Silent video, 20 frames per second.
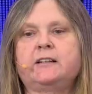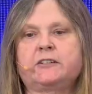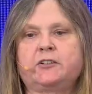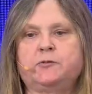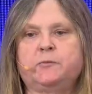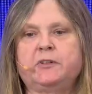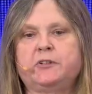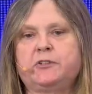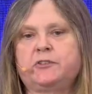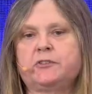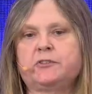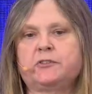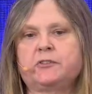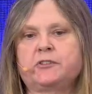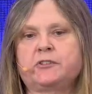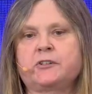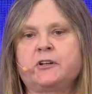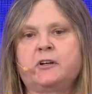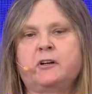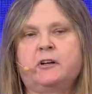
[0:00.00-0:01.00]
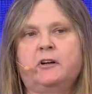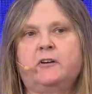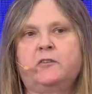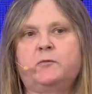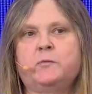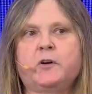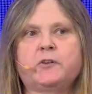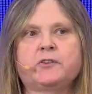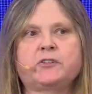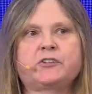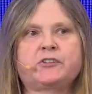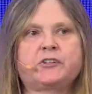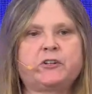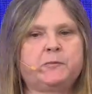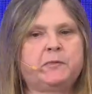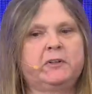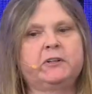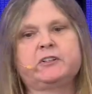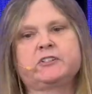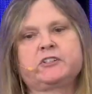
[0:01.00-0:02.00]
emissions of most
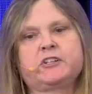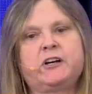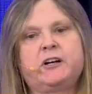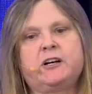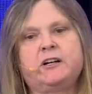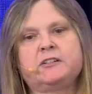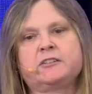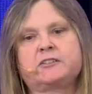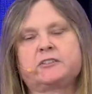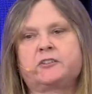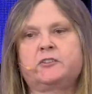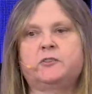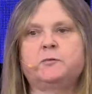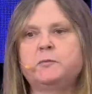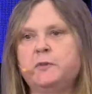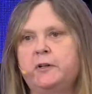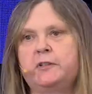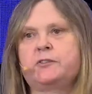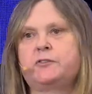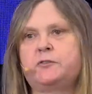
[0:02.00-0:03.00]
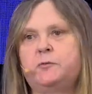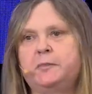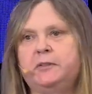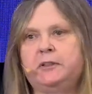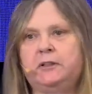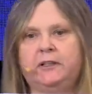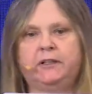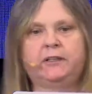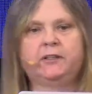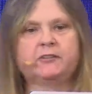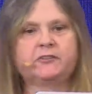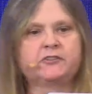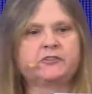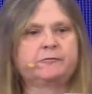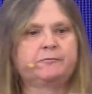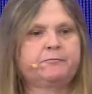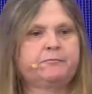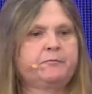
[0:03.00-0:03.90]
similar-sized commercial buildings.